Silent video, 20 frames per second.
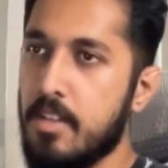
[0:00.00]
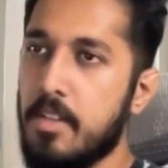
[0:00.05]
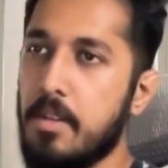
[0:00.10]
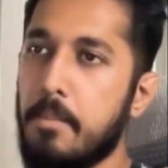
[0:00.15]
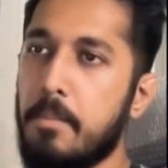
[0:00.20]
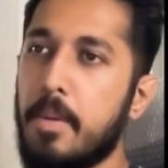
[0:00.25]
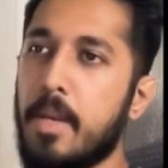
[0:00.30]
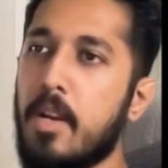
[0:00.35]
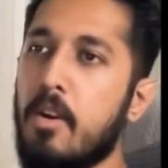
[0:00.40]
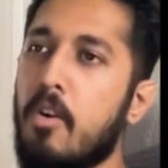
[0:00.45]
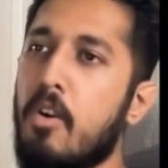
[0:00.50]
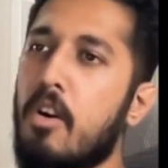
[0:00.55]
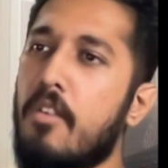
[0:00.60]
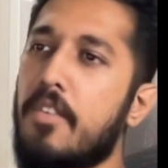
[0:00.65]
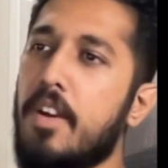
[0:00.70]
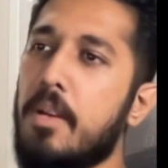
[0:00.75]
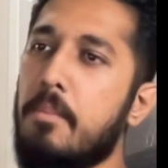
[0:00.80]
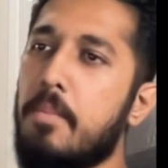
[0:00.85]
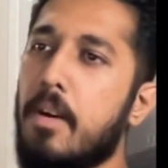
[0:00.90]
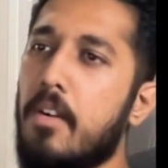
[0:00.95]
Big O of
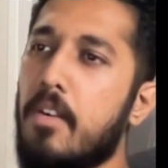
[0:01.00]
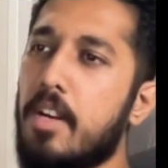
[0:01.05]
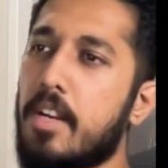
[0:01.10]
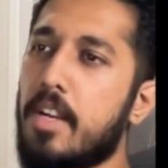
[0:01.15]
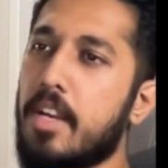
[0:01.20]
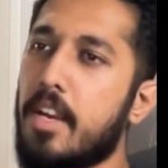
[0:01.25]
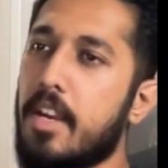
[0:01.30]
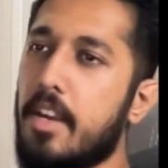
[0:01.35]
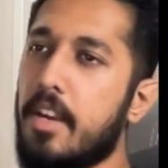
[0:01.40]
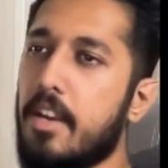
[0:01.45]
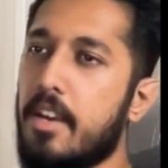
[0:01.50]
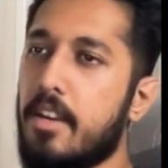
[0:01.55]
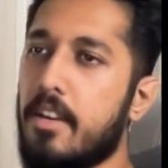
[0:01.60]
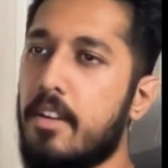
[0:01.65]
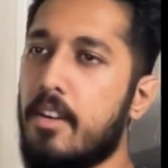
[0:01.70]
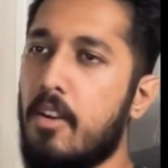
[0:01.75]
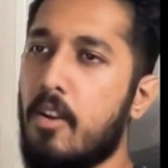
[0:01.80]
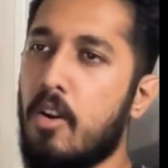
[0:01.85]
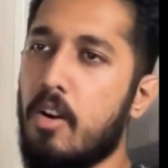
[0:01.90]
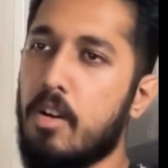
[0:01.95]
n power k
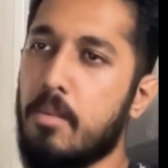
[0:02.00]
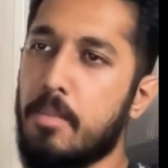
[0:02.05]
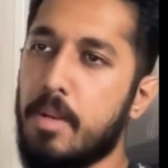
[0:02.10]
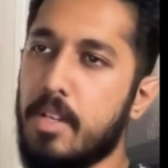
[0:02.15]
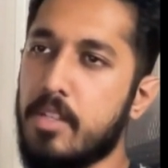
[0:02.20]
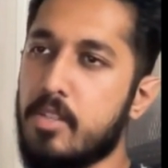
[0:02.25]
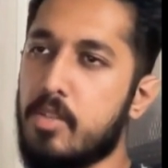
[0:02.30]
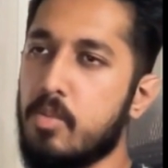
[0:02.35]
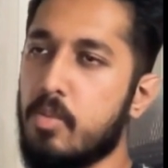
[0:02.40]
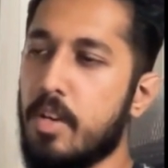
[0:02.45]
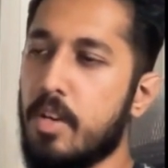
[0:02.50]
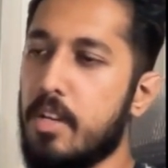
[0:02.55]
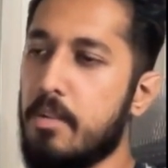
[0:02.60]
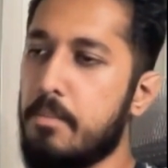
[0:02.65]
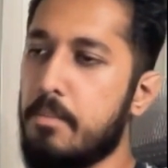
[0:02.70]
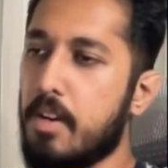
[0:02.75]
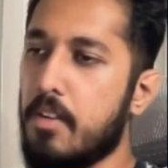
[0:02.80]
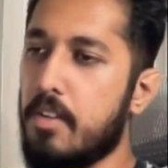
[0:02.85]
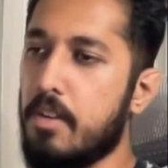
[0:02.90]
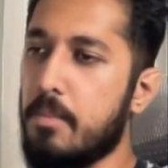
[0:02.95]
log base 2n
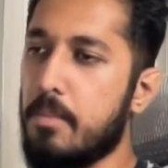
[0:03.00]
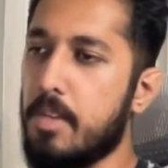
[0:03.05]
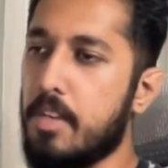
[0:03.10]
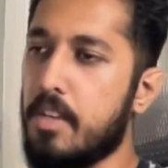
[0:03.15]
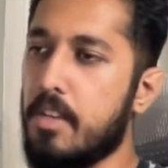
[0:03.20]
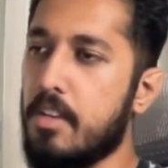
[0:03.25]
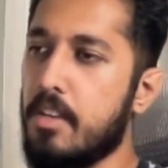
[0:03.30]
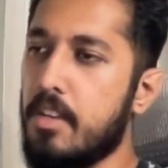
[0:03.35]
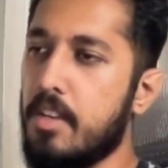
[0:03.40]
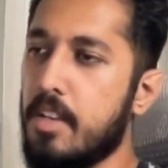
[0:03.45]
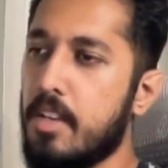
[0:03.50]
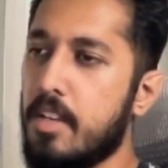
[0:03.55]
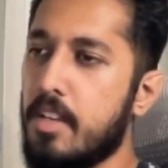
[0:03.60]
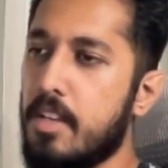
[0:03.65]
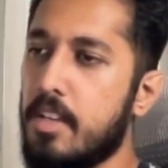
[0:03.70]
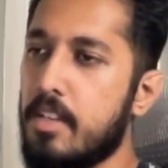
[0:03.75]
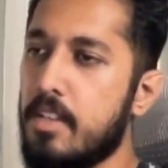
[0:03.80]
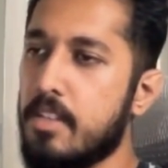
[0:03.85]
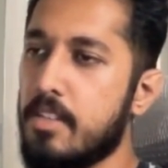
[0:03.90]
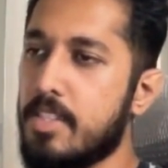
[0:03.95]
power p.
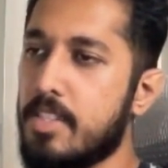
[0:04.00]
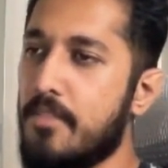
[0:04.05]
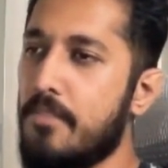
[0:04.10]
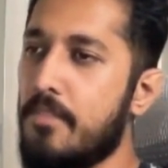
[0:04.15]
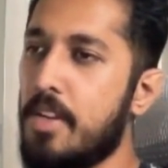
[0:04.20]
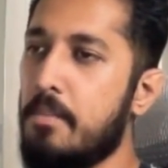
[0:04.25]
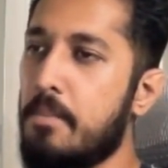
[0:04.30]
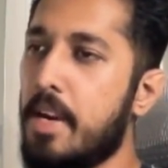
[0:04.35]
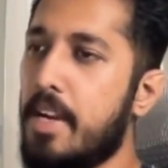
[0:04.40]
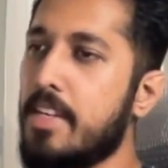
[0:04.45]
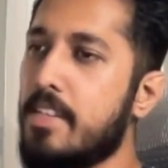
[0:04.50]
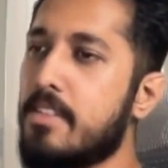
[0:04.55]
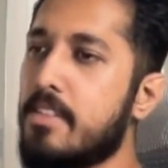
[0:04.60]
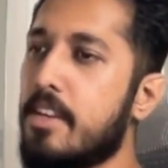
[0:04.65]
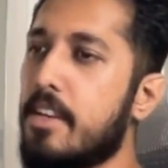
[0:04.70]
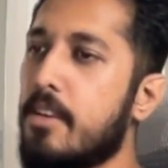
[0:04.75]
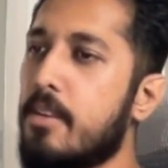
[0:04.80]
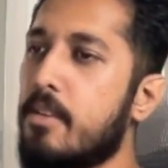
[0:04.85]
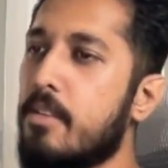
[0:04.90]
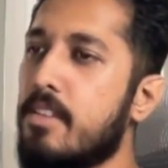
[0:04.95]
Someone might
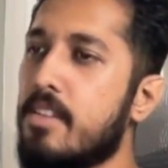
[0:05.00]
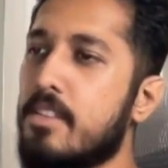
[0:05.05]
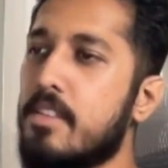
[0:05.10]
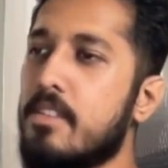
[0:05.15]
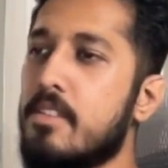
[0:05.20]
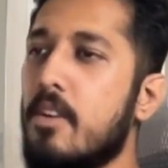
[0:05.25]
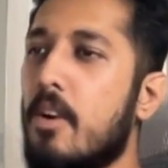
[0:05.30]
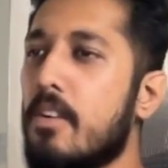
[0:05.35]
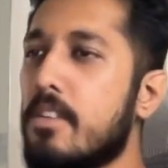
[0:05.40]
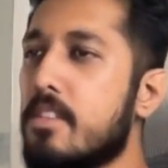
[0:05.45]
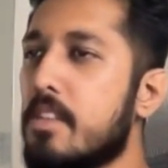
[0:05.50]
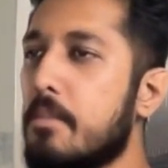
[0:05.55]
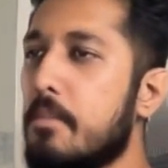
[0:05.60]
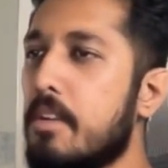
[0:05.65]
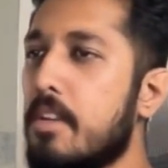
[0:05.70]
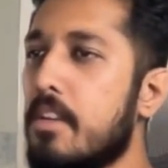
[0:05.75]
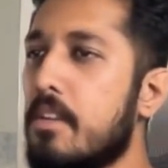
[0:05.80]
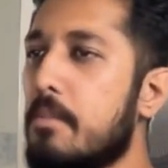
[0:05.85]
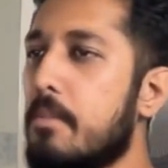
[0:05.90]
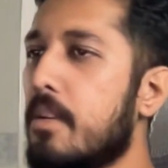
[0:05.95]
say, this is not
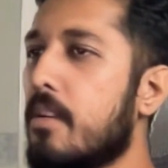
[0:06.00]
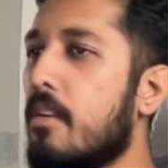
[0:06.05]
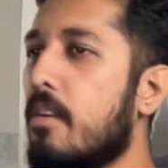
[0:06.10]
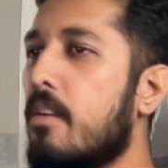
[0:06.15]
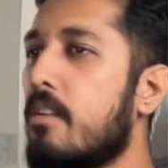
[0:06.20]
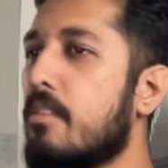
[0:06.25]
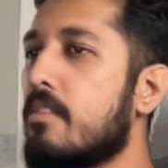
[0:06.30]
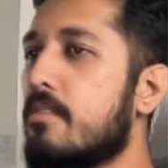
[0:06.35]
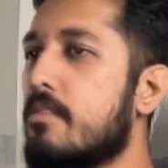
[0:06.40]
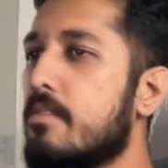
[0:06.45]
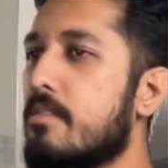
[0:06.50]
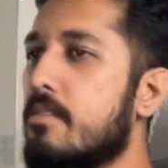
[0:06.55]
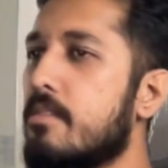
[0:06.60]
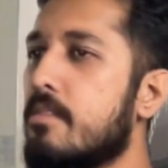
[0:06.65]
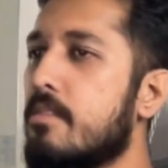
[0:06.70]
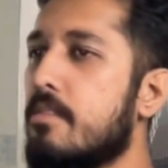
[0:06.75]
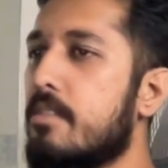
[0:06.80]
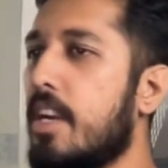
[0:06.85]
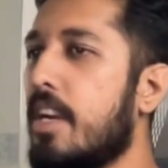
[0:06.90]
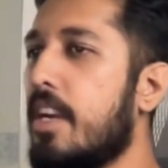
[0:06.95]
similar because
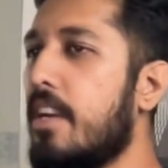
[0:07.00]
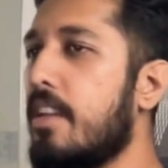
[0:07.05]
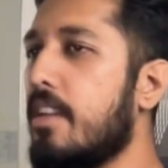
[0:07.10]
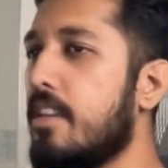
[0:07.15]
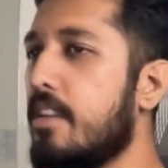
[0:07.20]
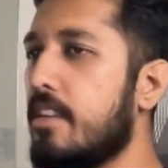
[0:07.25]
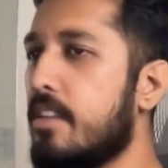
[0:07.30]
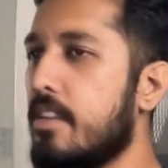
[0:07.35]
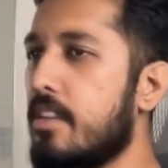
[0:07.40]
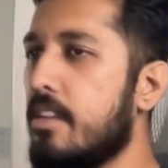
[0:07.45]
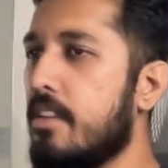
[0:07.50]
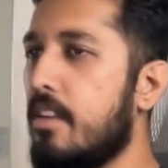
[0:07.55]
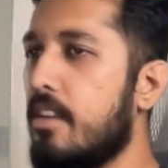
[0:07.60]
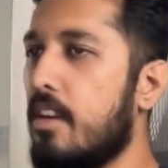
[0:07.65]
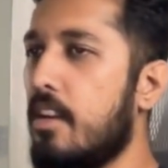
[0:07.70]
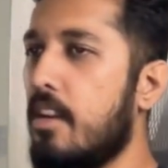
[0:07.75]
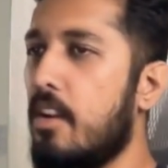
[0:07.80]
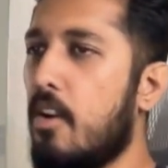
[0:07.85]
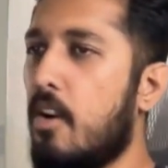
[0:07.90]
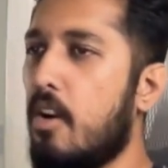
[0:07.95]
right here
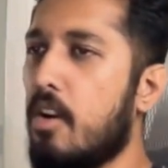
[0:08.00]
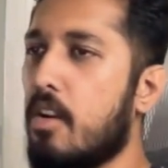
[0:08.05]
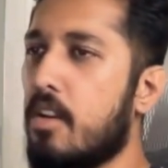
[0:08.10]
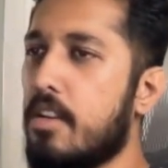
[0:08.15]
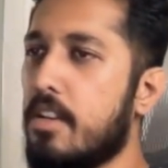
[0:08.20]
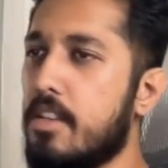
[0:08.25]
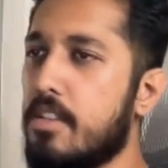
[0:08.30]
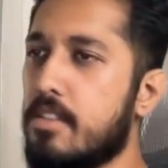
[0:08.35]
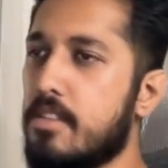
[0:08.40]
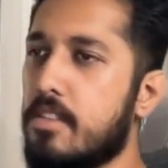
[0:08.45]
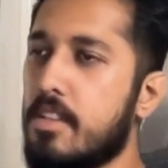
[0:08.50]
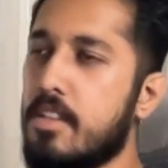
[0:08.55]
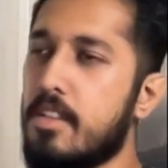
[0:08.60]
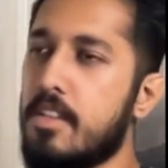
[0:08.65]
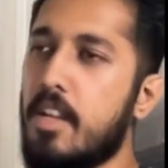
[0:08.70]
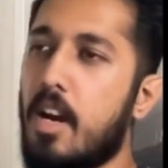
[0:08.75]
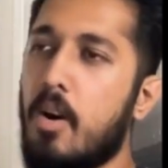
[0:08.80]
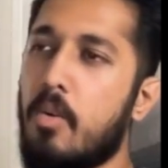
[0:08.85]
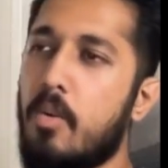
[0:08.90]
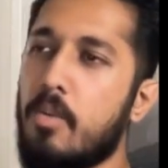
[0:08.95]
log is
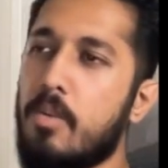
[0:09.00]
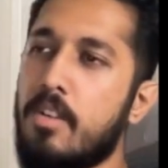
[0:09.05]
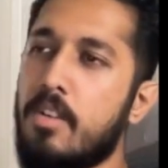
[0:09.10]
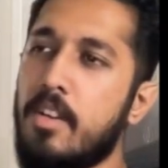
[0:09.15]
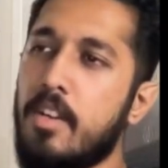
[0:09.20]
down.